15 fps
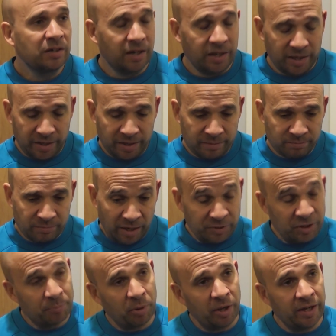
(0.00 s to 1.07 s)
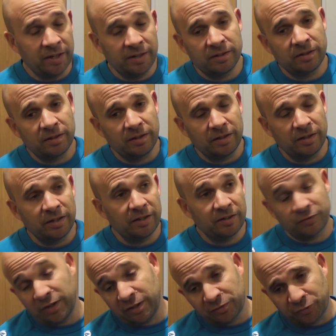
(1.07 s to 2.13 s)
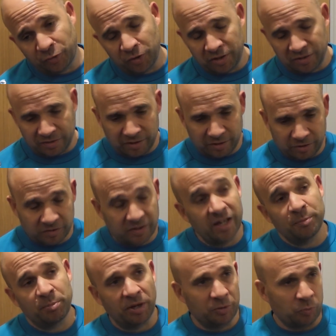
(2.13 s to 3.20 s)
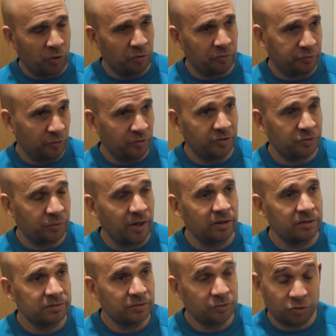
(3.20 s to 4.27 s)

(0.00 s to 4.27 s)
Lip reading: And you're playing, it's funny, isn't it? Because they played one up front as well.